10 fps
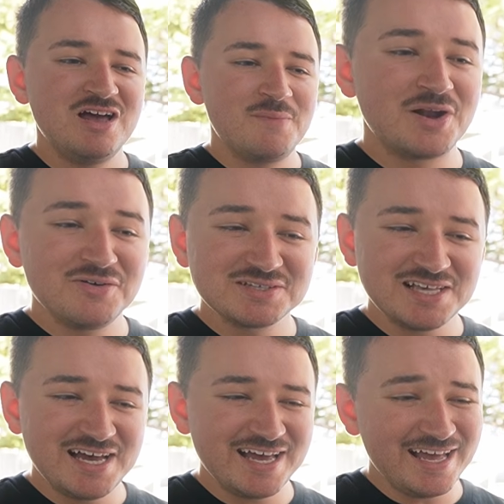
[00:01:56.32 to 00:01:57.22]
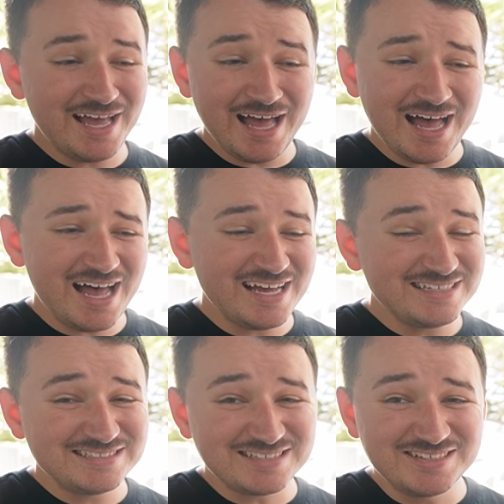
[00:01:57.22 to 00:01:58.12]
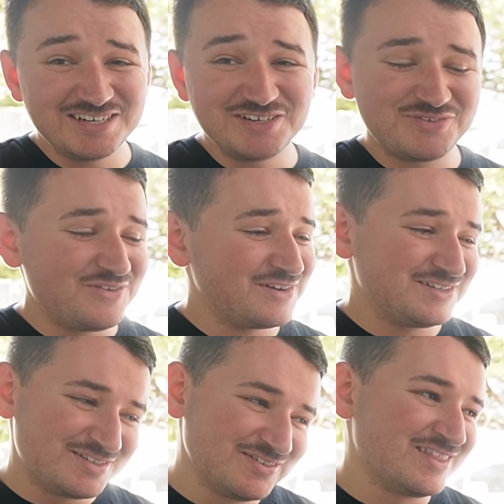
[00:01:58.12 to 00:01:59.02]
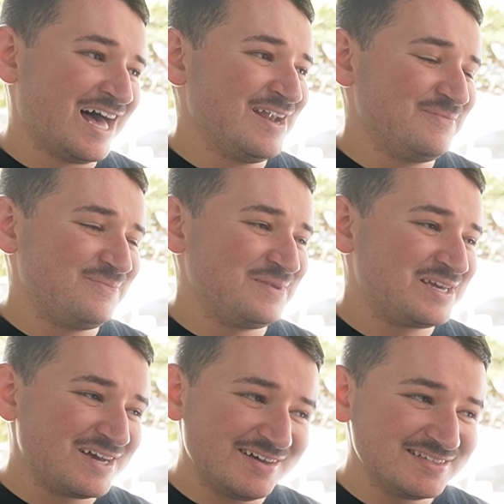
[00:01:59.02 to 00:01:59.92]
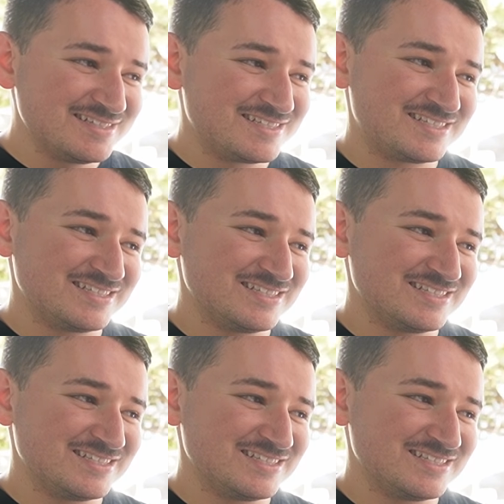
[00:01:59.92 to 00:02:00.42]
But I was like, I don't know if I want to do that, because